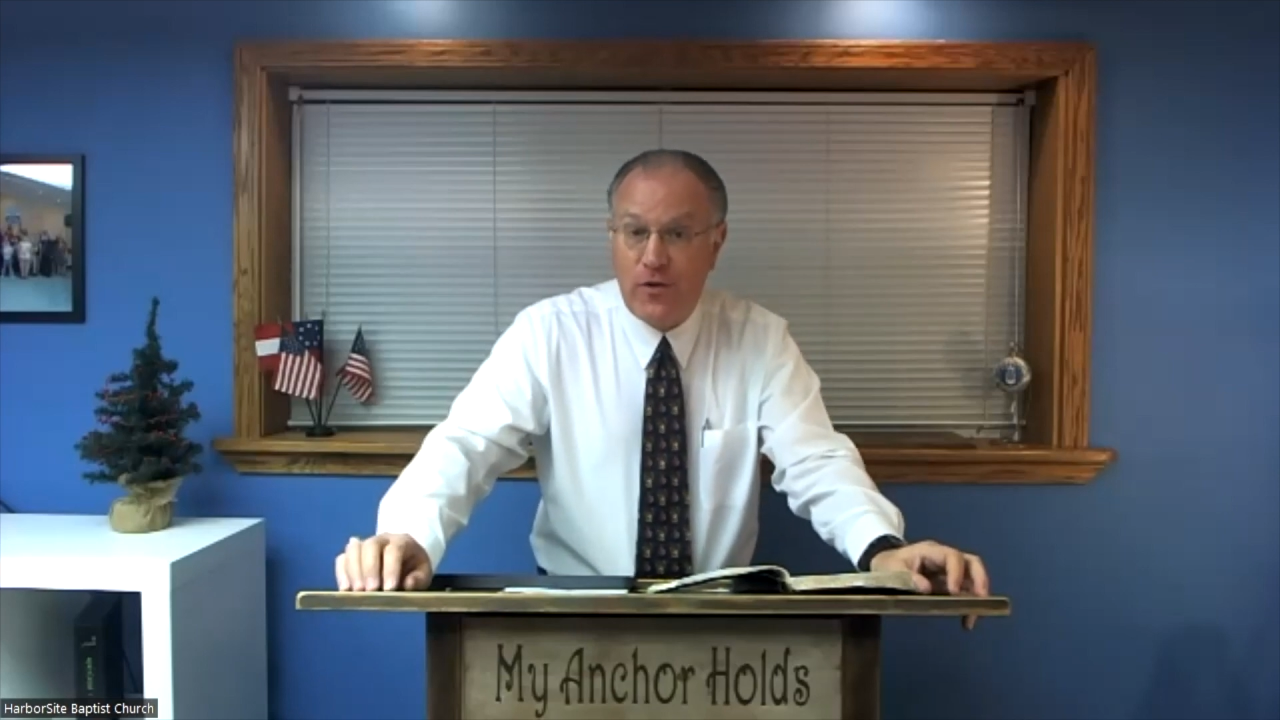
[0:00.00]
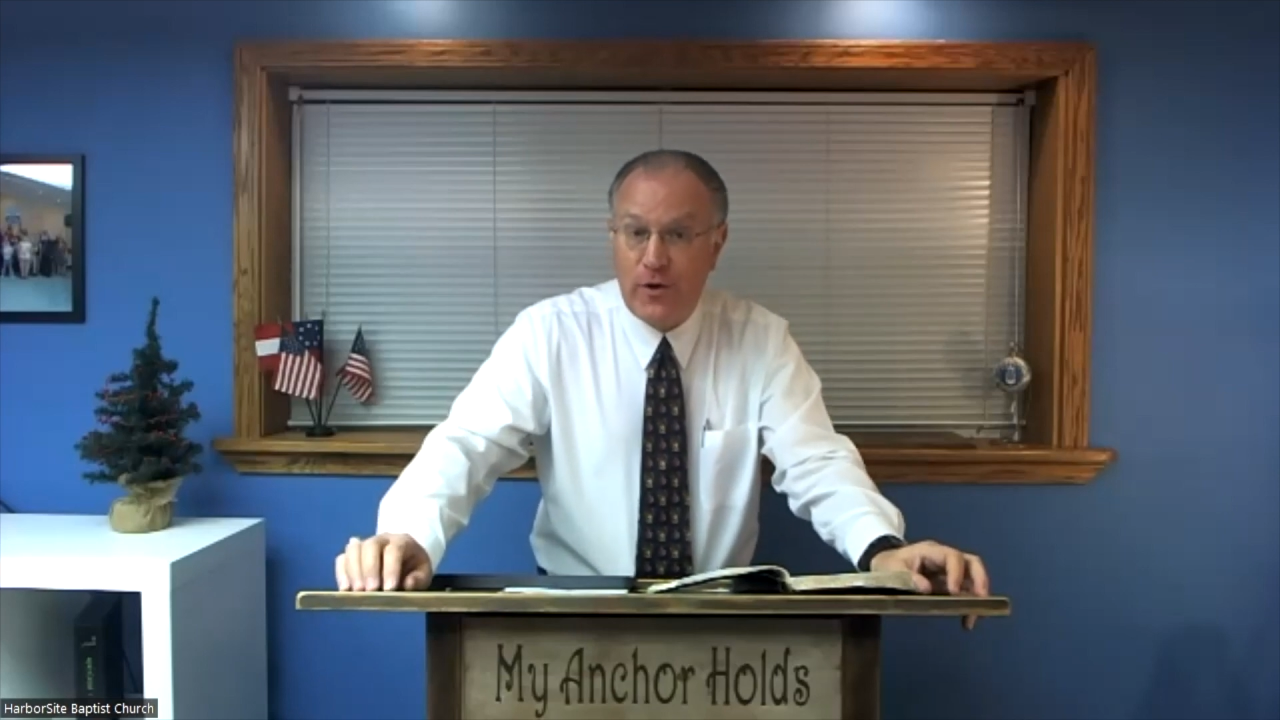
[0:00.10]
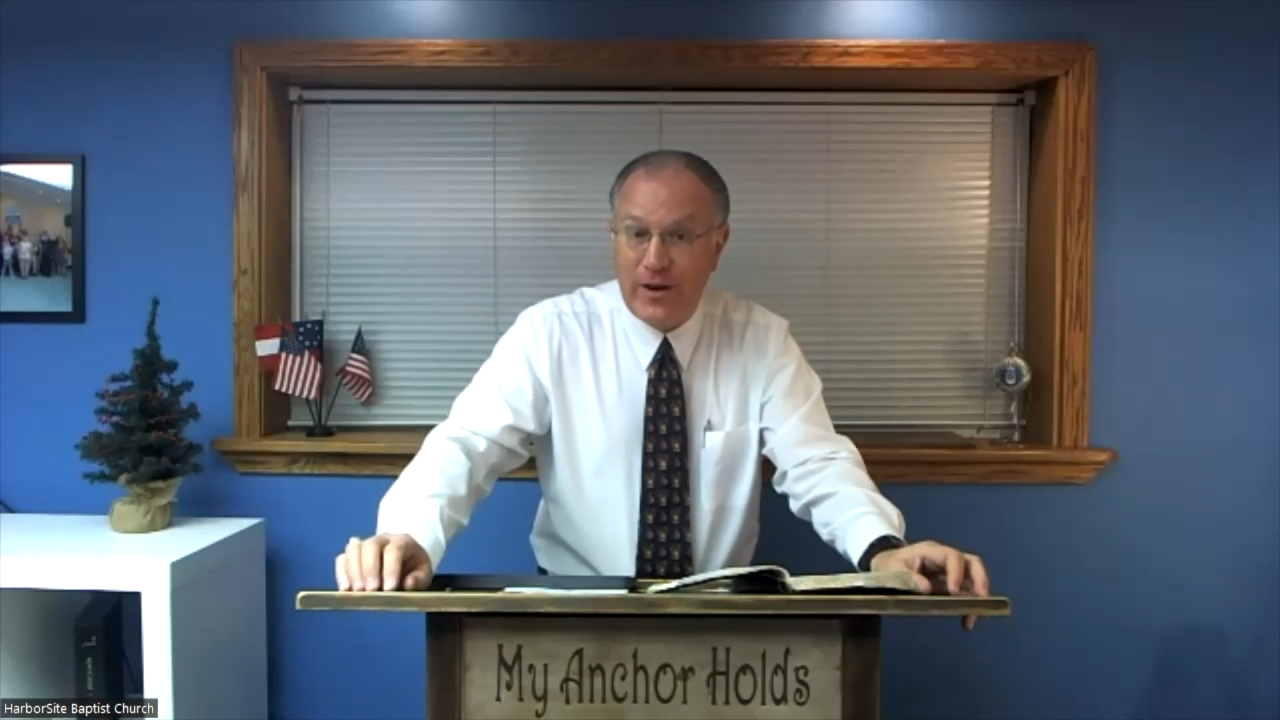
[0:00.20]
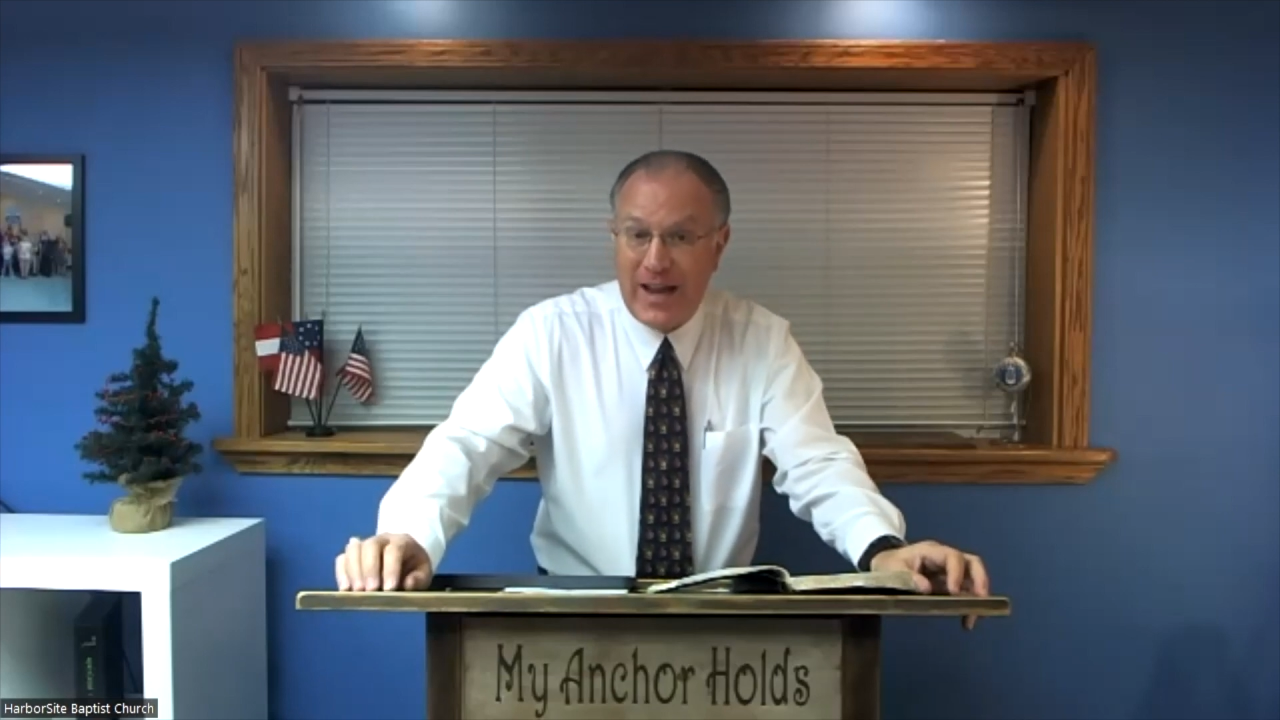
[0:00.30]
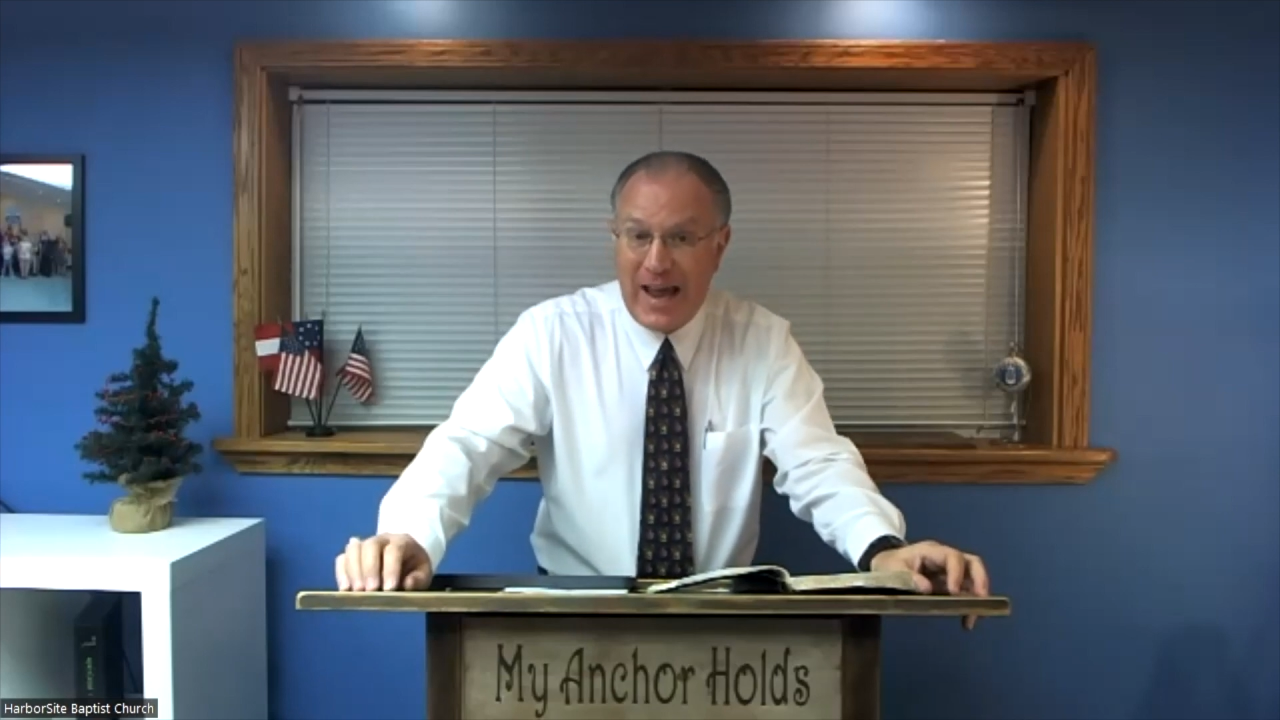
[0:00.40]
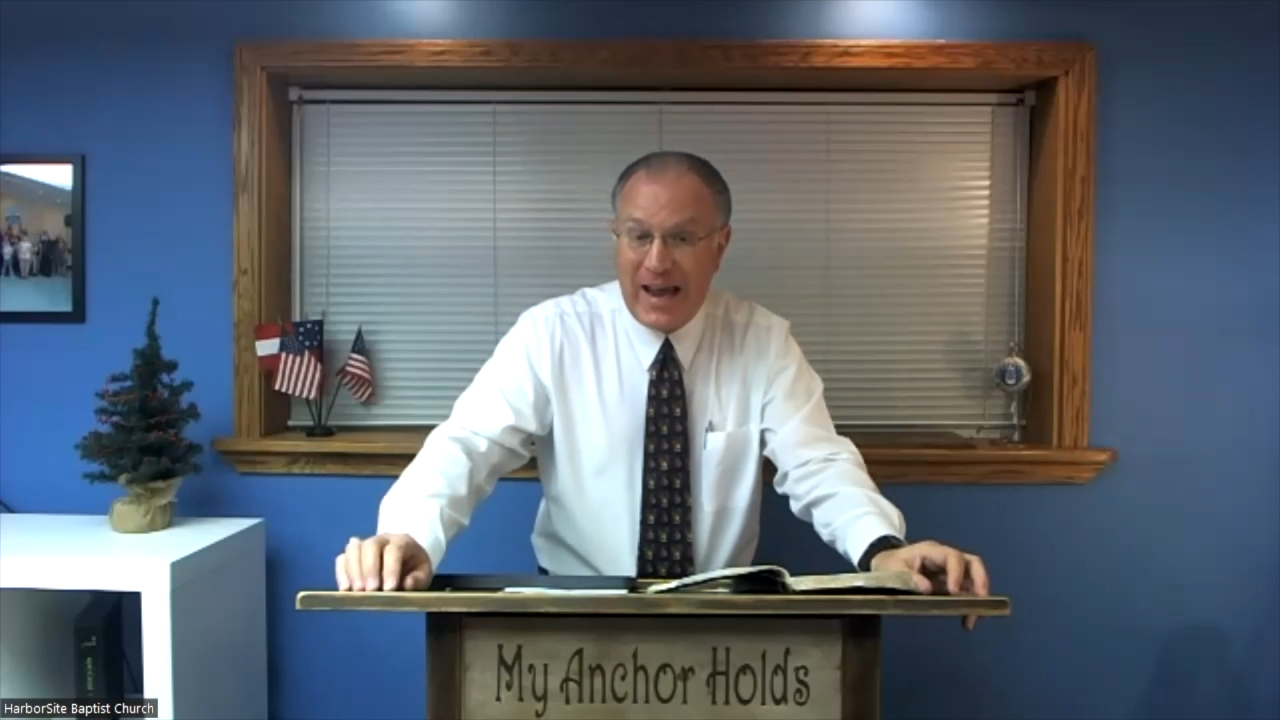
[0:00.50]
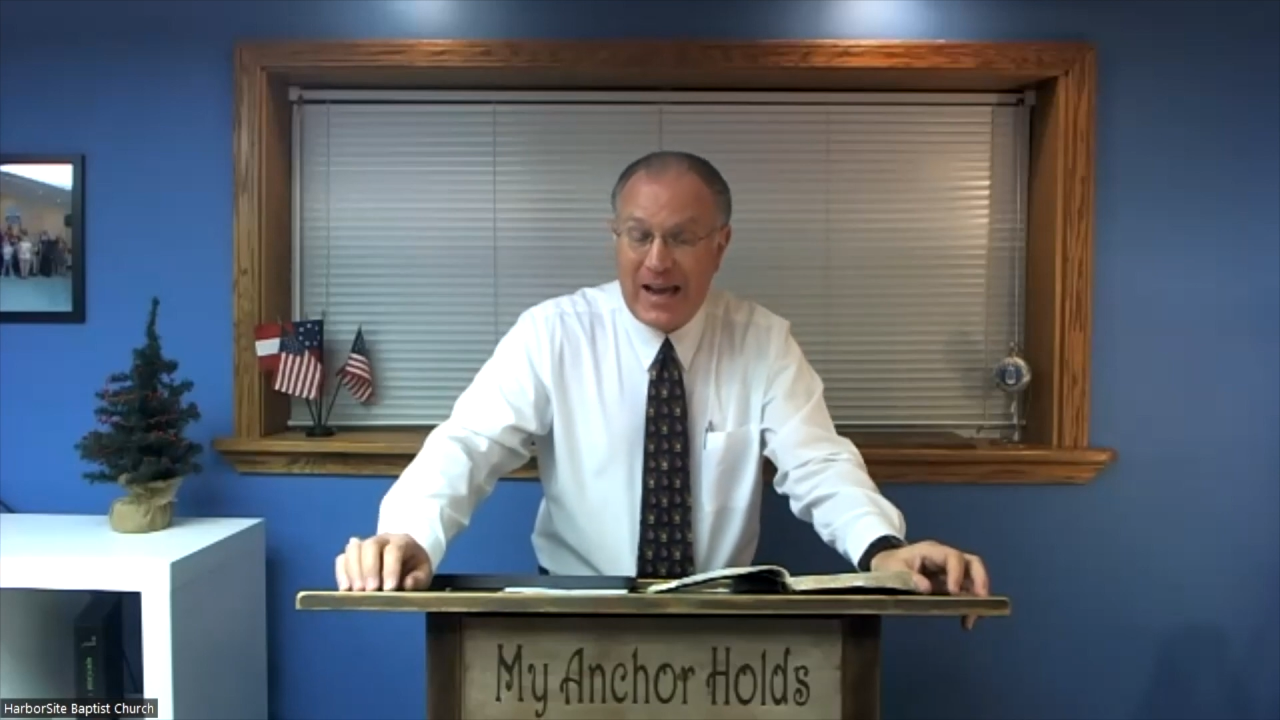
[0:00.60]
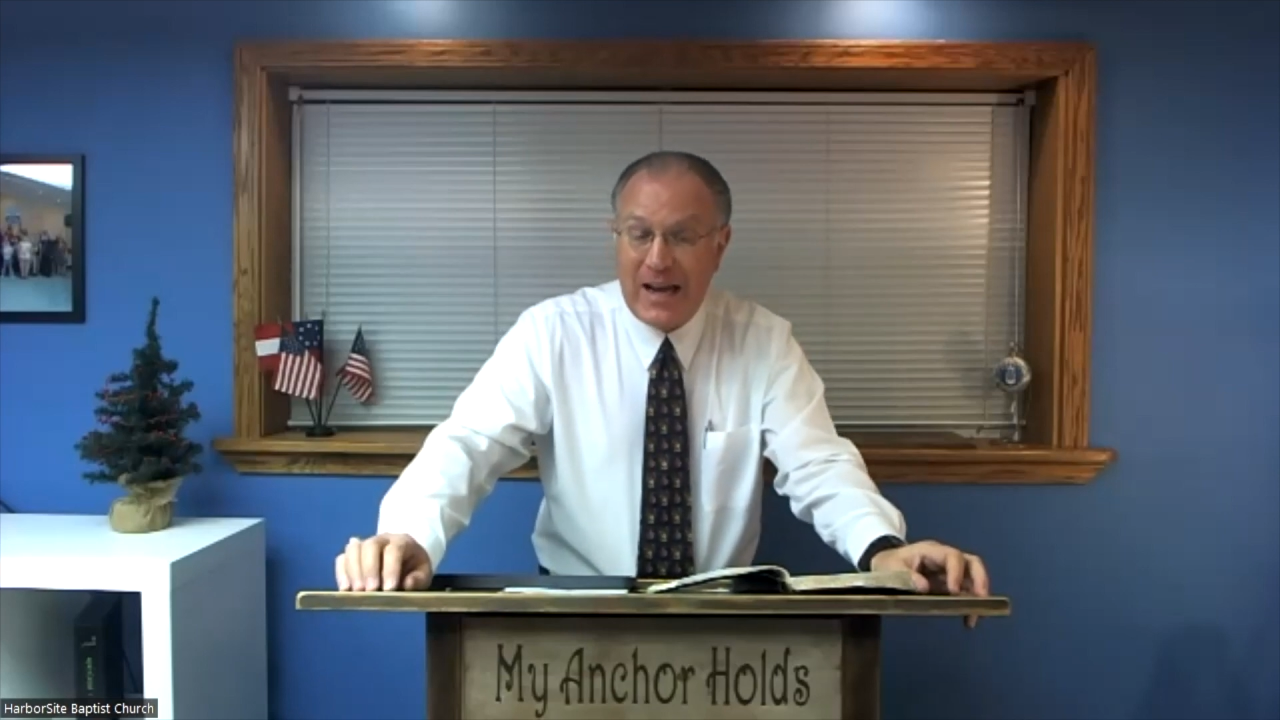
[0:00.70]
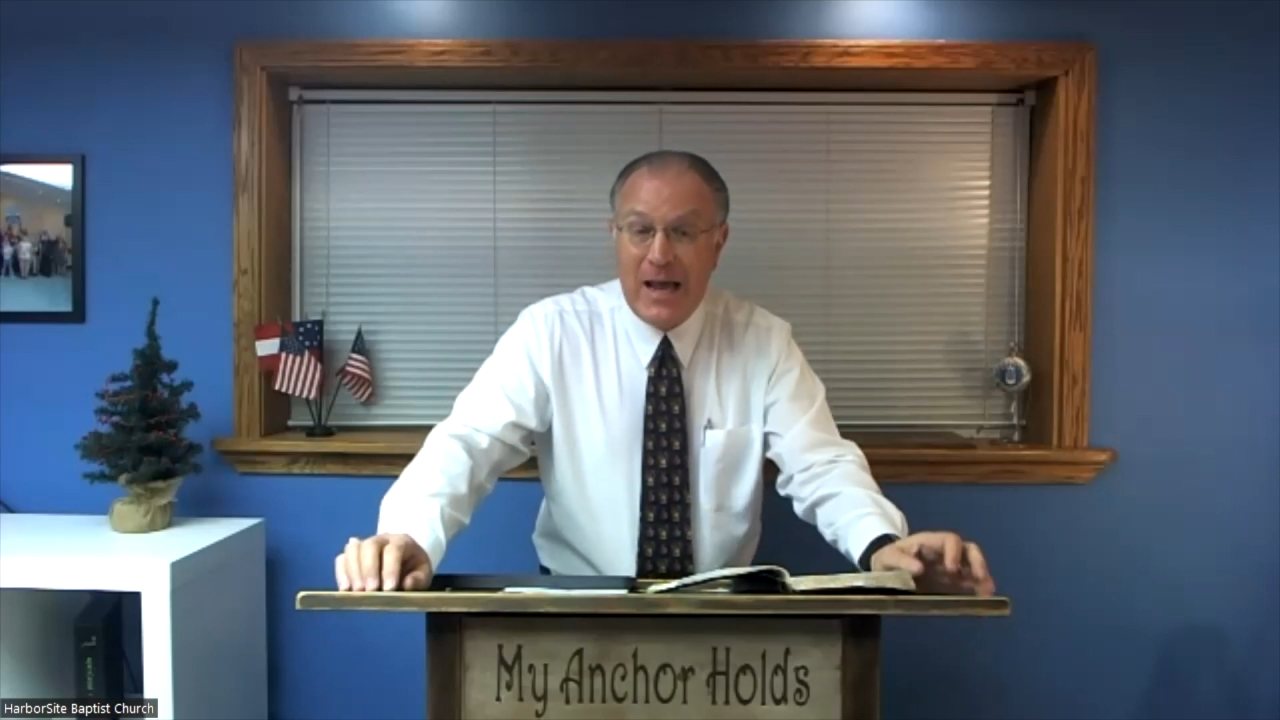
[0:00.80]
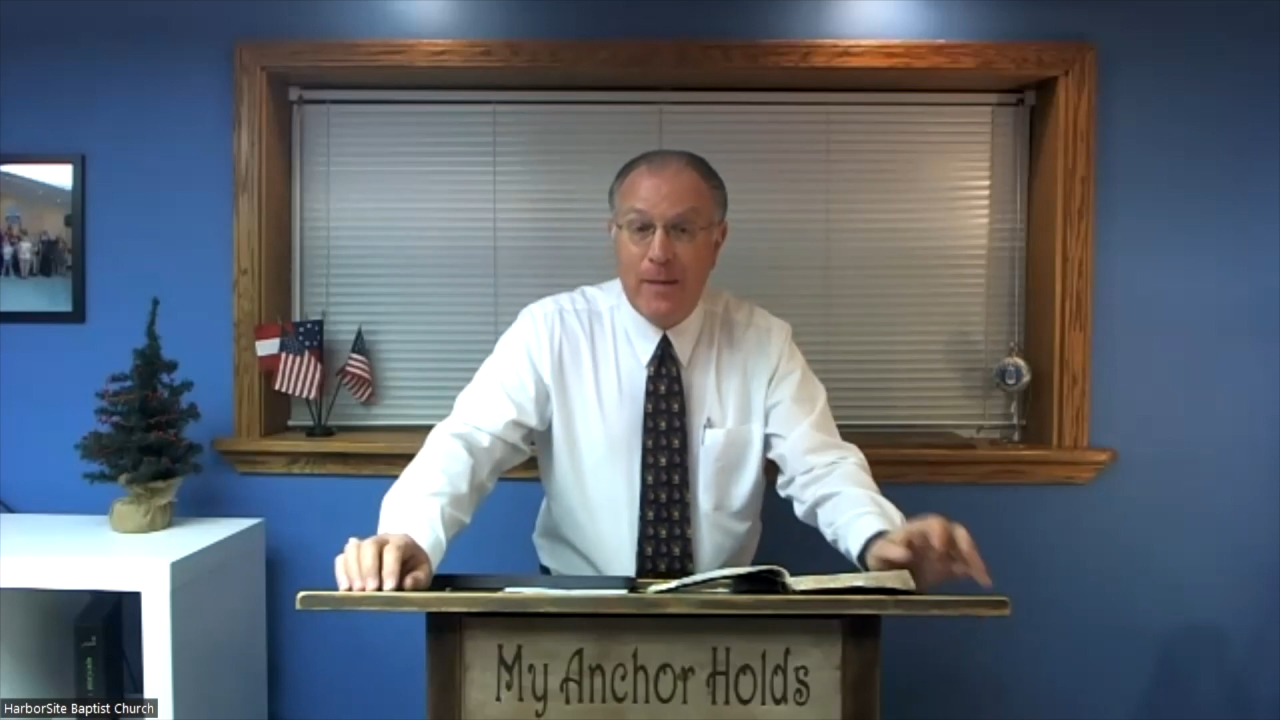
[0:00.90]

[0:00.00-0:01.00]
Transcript: 38